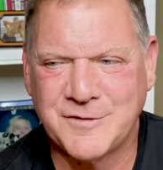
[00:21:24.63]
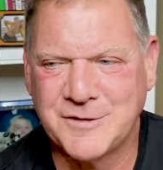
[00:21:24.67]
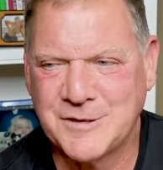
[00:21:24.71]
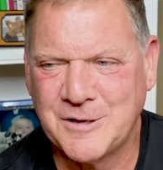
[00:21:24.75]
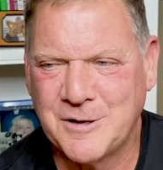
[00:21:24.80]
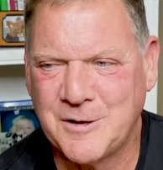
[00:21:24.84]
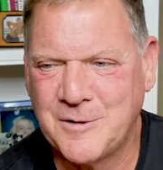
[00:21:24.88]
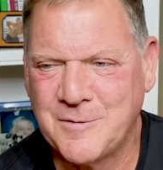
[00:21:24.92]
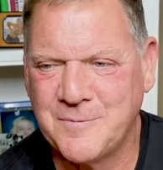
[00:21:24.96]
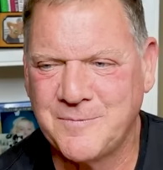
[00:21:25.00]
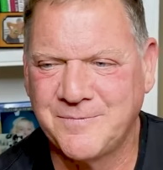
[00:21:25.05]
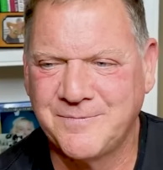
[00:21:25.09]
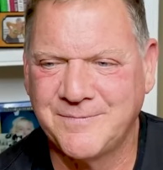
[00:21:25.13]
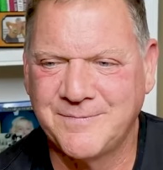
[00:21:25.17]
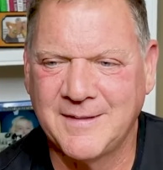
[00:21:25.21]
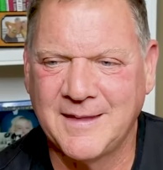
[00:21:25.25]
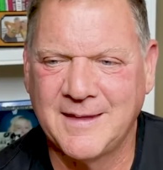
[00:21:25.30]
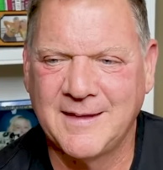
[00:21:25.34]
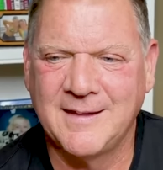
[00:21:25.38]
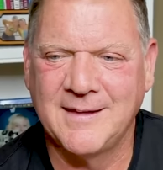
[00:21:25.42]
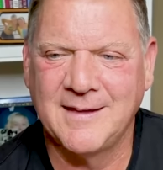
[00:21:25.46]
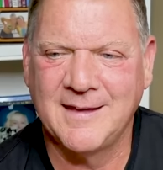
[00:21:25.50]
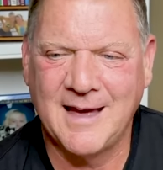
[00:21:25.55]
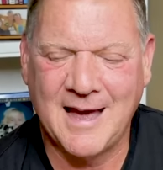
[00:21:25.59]
So,
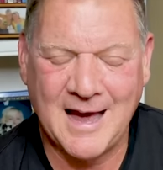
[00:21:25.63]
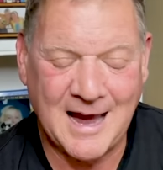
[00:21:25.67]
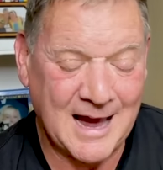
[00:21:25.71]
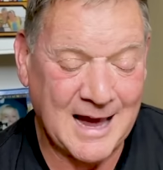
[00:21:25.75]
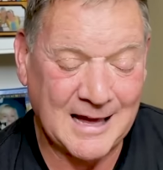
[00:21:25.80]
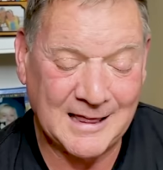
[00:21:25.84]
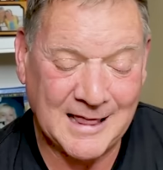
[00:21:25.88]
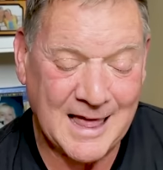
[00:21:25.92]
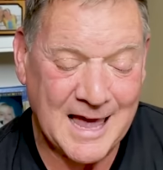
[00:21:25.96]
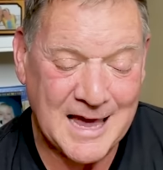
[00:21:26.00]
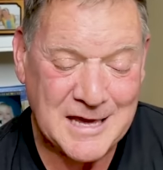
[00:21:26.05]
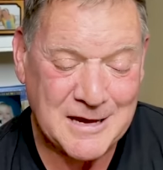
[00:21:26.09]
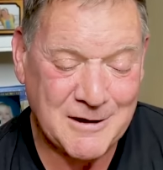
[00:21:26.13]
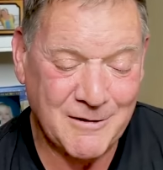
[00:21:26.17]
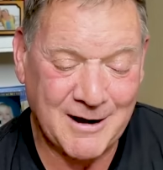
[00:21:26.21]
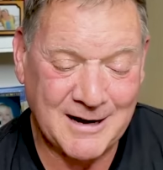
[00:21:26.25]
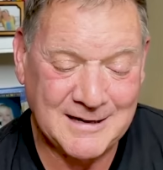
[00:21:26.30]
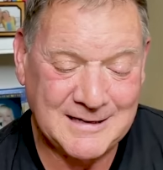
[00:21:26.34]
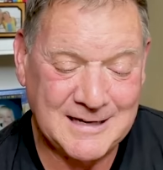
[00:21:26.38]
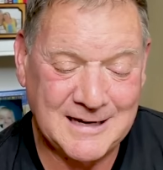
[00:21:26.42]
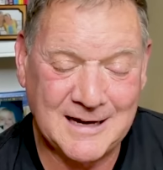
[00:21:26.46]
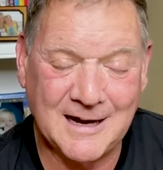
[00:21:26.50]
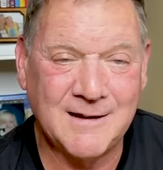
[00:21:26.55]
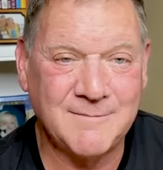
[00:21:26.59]
I like your
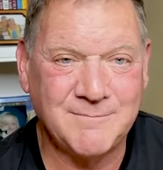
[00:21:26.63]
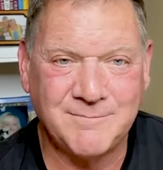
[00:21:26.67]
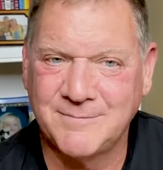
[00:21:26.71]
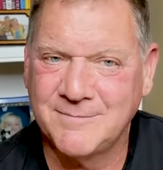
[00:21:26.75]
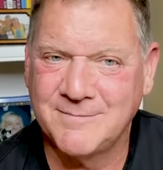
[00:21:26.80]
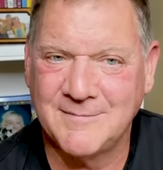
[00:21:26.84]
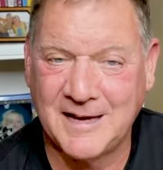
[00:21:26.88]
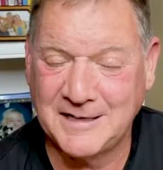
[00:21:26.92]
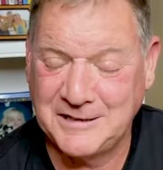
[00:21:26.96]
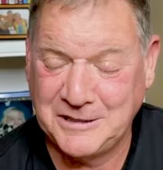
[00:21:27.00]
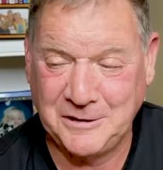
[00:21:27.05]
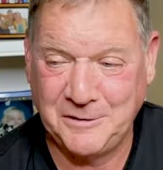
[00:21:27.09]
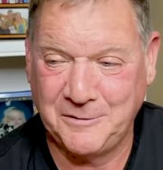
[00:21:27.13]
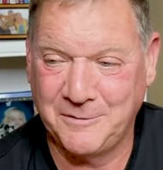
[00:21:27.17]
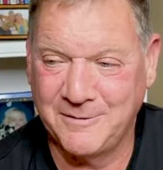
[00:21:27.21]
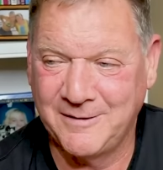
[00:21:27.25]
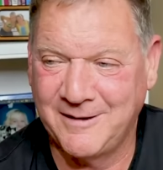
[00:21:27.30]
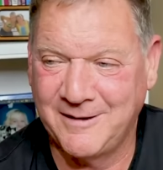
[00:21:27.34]
idea. I do.